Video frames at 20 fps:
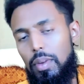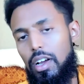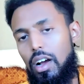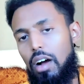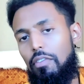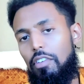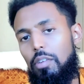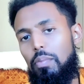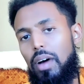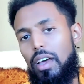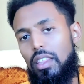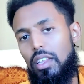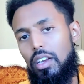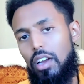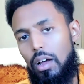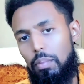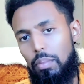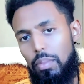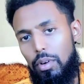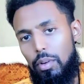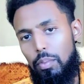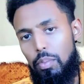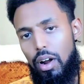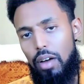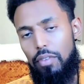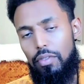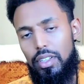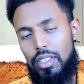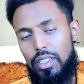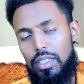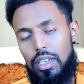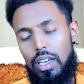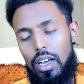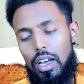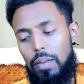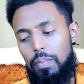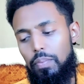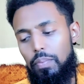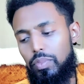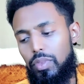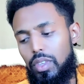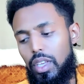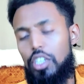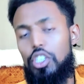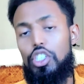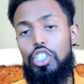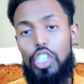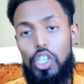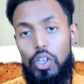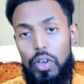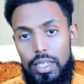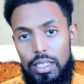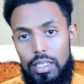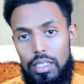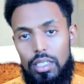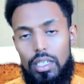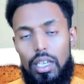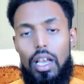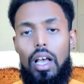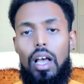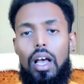be covered by the nonprofit's insurance.